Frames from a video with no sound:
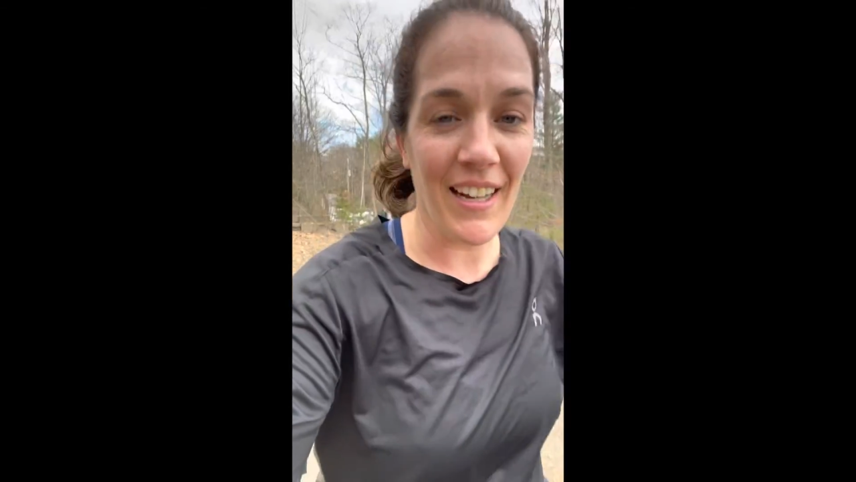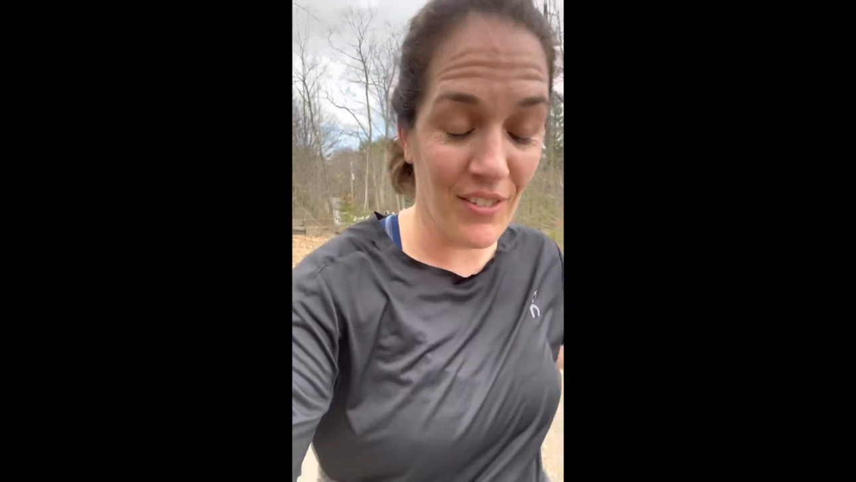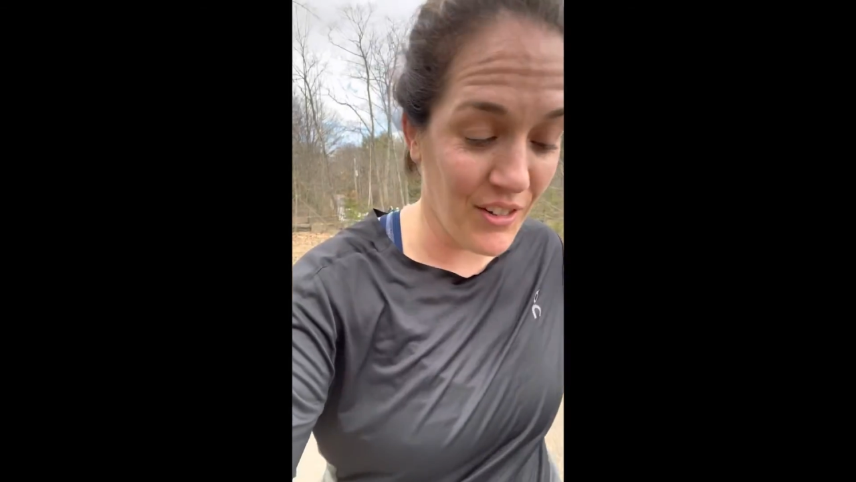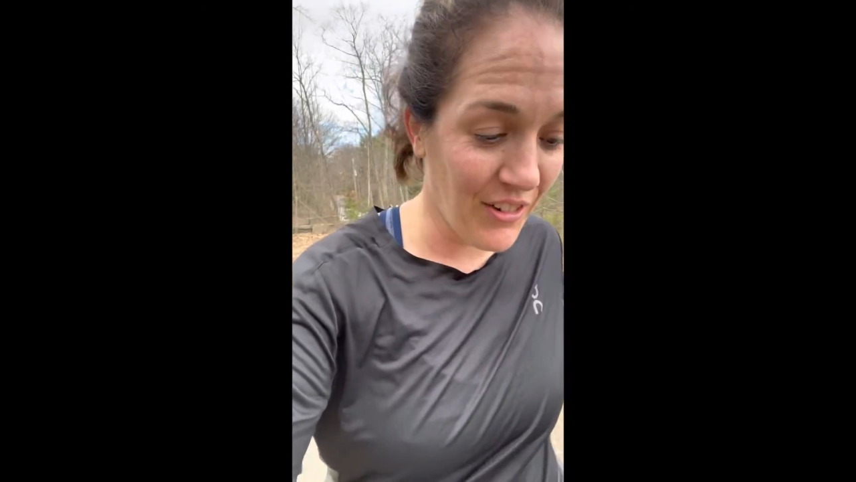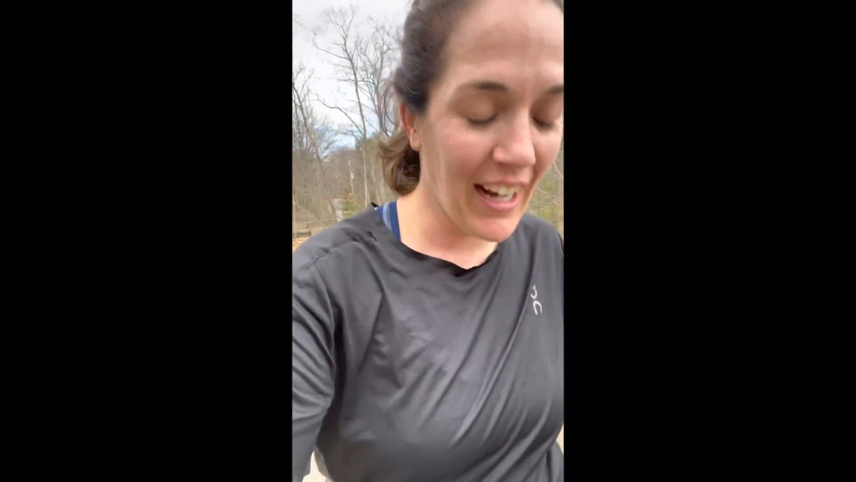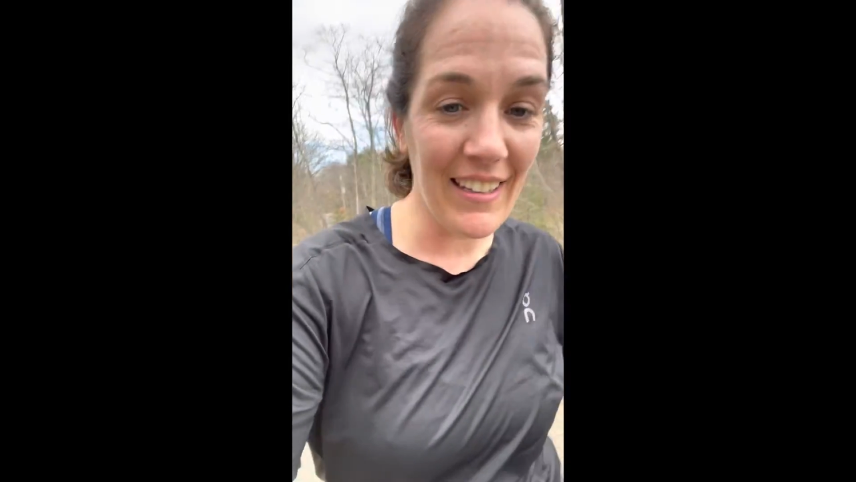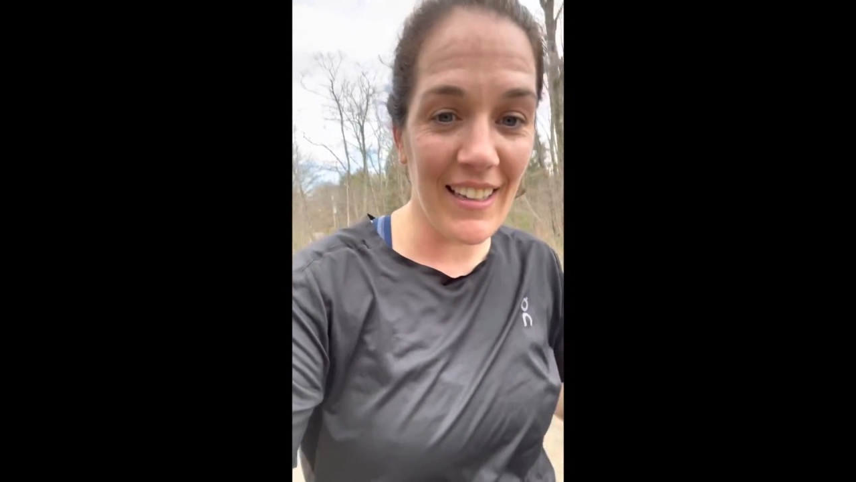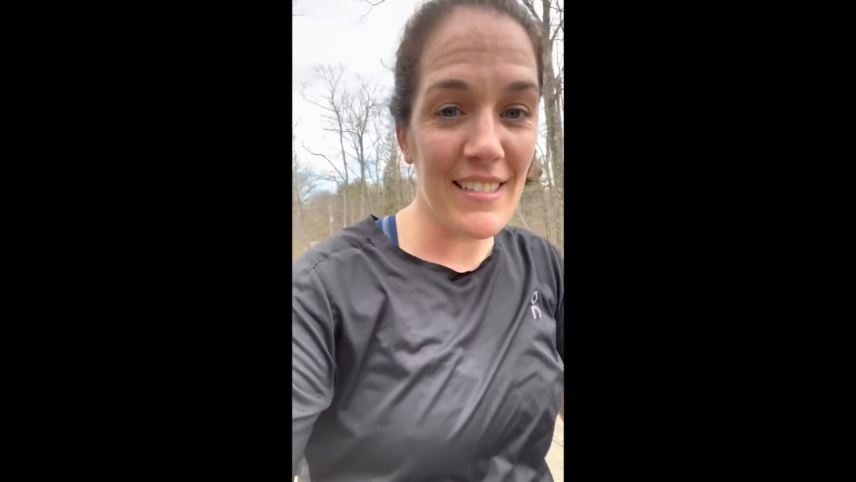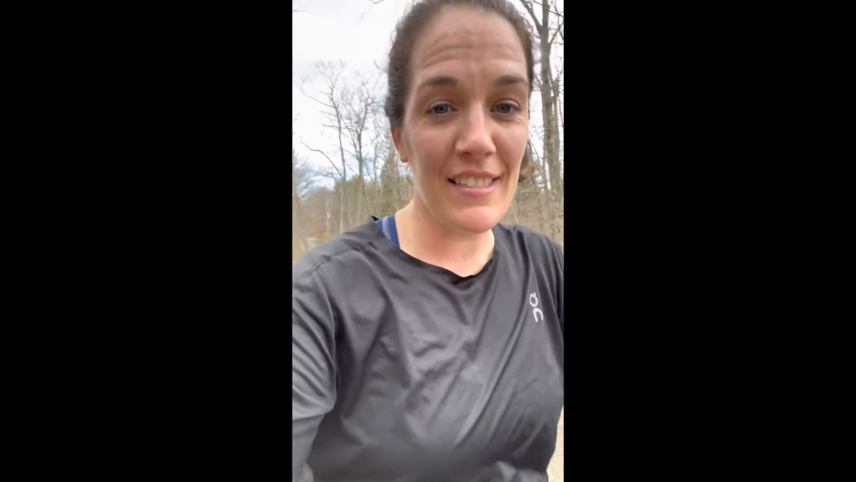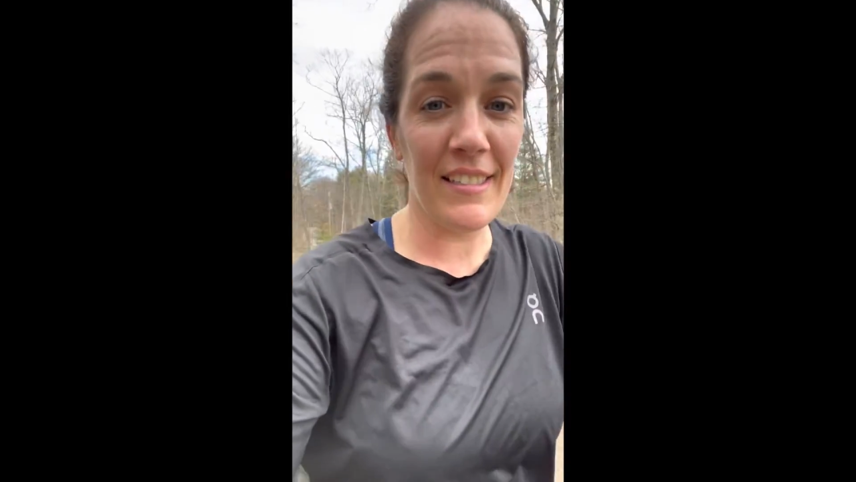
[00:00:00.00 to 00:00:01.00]
of the
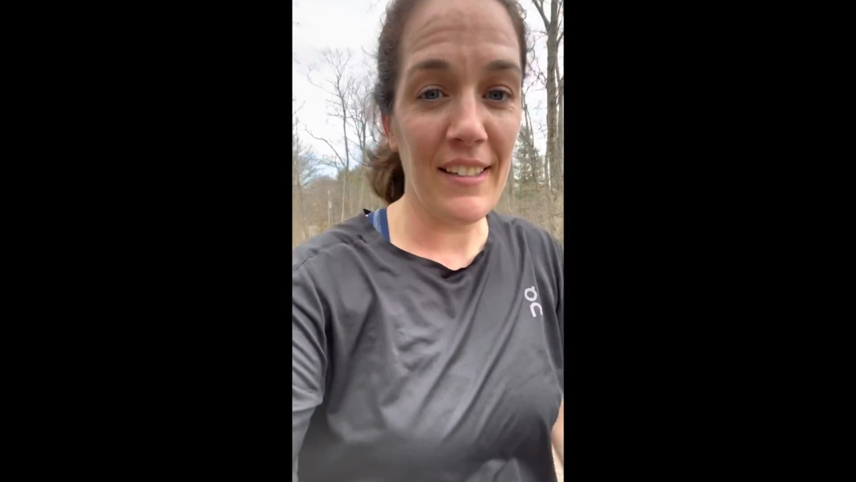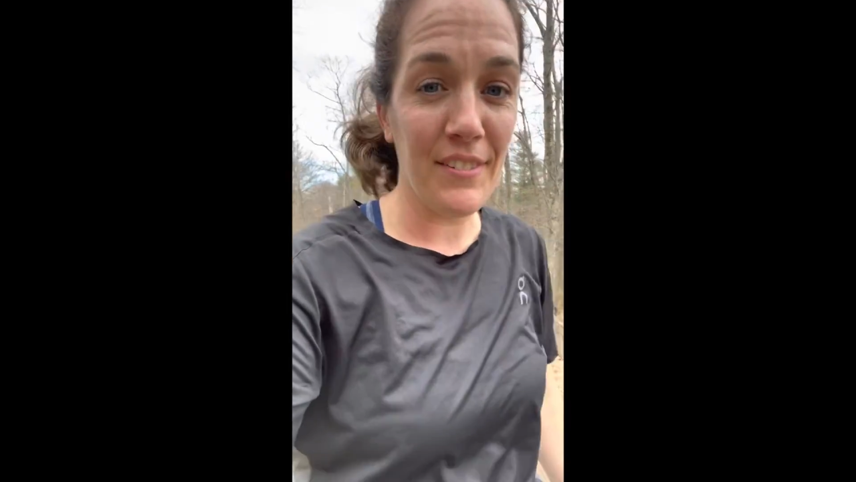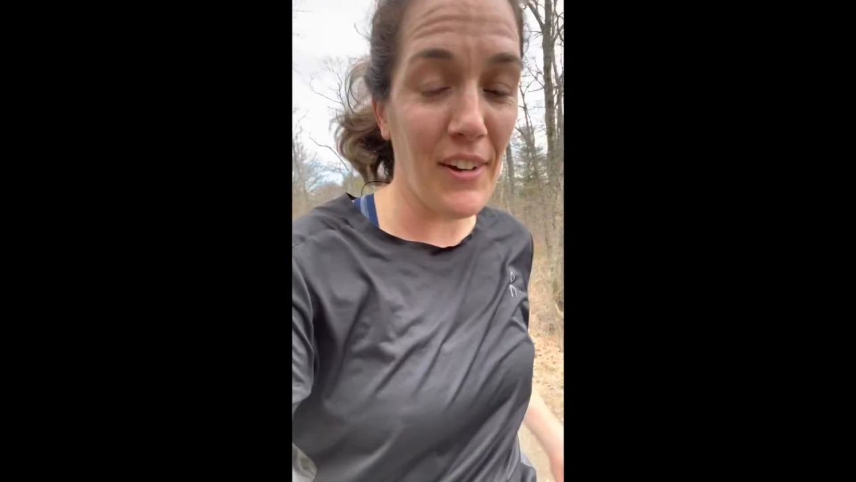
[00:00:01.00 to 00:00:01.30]
reckless